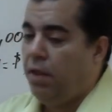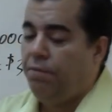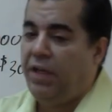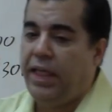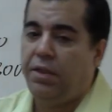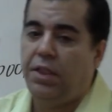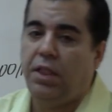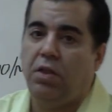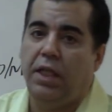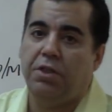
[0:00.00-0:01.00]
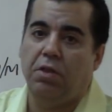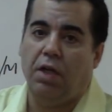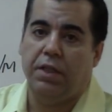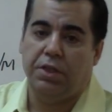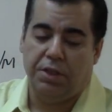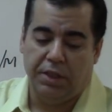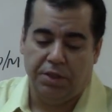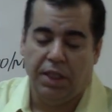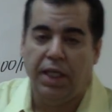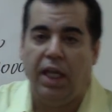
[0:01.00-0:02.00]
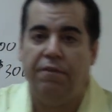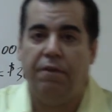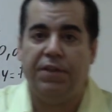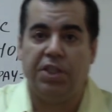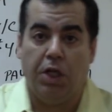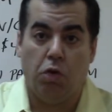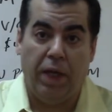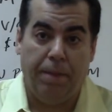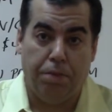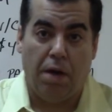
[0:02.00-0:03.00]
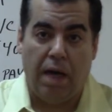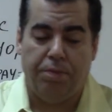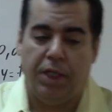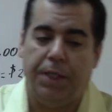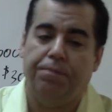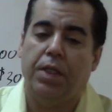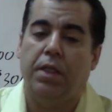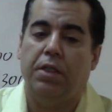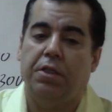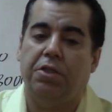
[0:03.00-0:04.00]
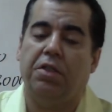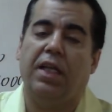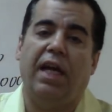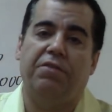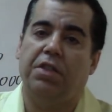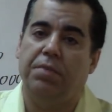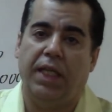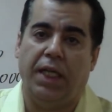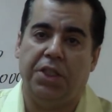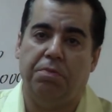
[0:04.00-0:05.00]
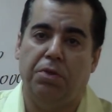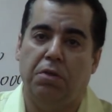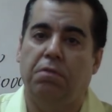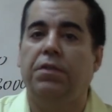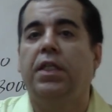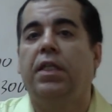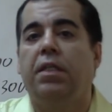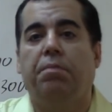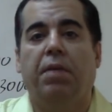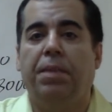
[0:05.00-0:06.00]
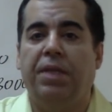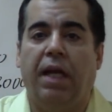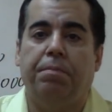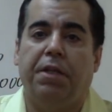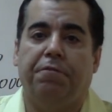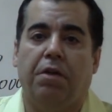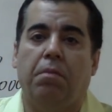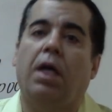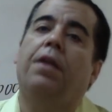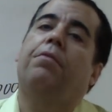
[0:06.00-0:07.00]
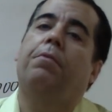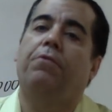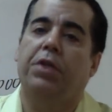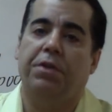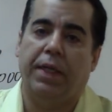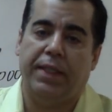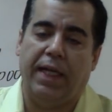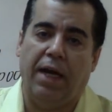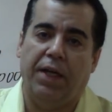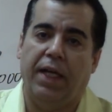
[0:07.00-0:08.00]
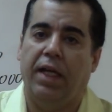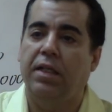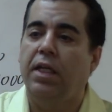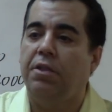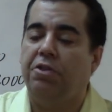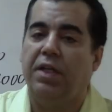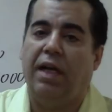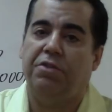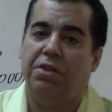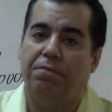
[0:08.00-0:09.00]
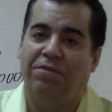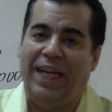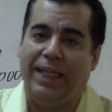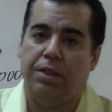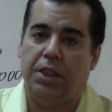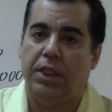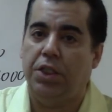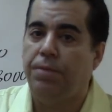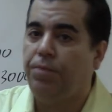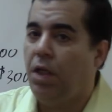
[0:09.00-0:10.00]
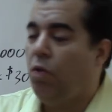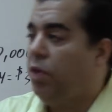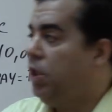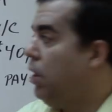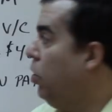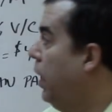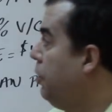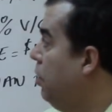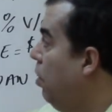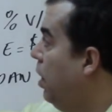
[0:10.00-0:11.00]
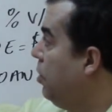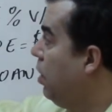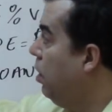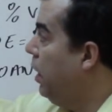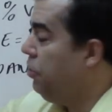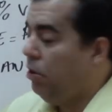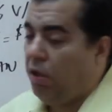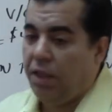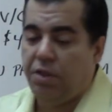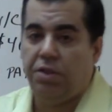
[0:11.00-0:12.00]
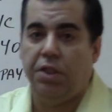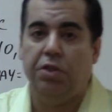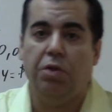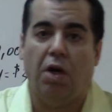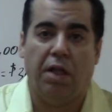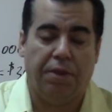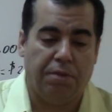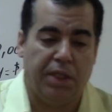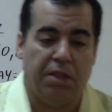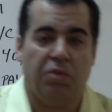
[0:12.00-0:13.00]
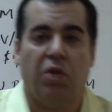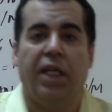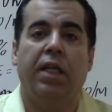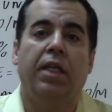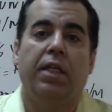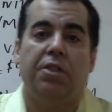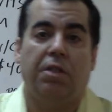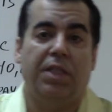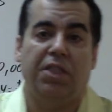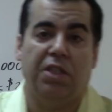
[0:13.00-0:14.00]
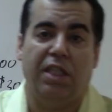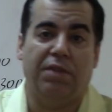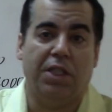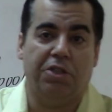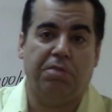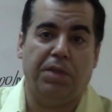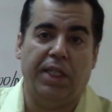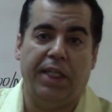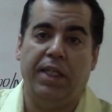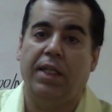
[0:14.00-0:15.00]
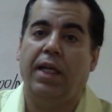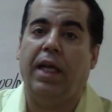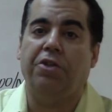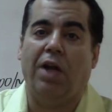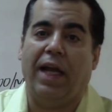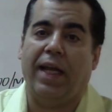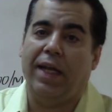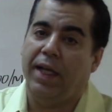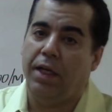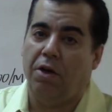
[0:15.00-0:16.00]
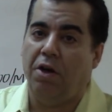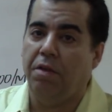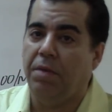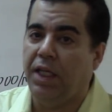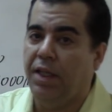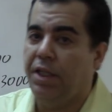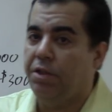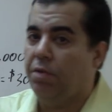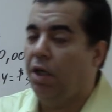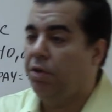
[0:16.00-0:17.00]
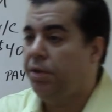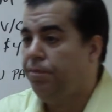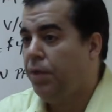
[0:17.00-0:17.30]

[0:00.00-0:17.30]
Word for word: Vacancy and collection losses is, even if it's a great property, you're still going to have some tenants move. It might be empty for a month before you rent it out again, so you're gonna have some vacancies. What's a collection loss? A collection loss is a U-Haul at 3 in the morning. Somebody's leaving, they're splitting, and you're not getting all the money that you're owed.